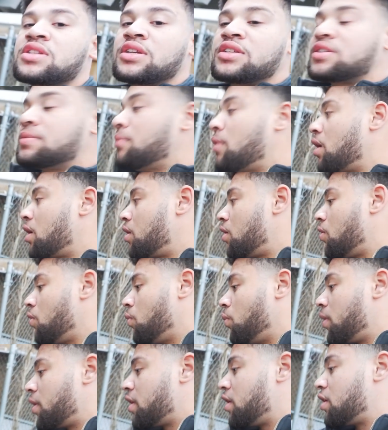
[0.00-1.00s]
thing tomorrow,
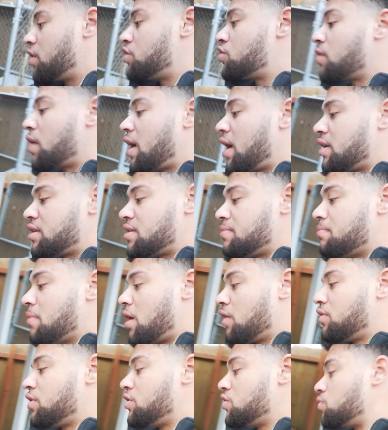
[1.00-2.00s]
we're gonna try to
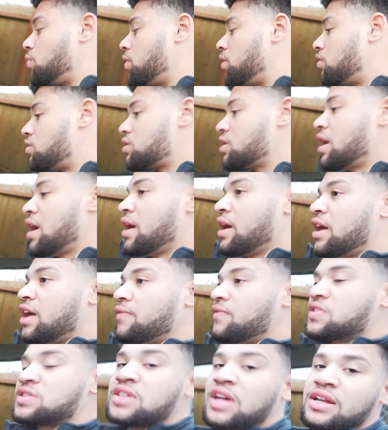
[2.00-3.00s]
mount these wheels.
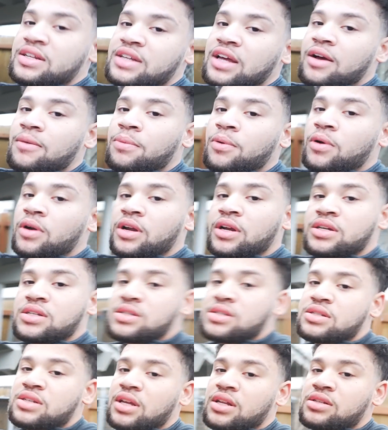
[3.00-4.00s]
If it's not downpouring, because
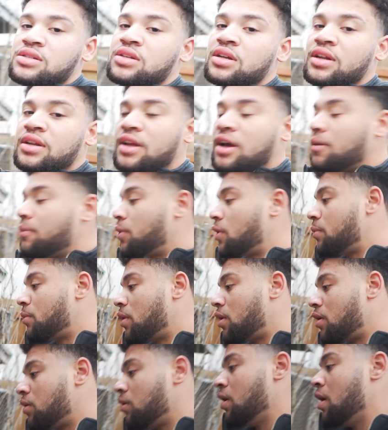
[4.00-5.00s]
it's saying it's gonna downpour
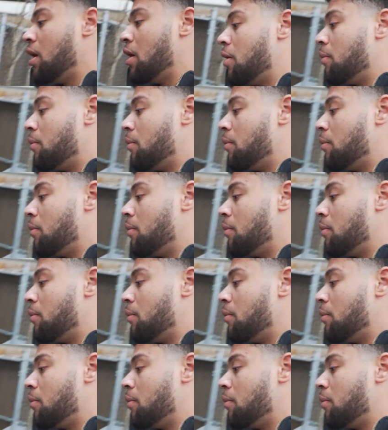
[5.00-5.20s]
tomorrow.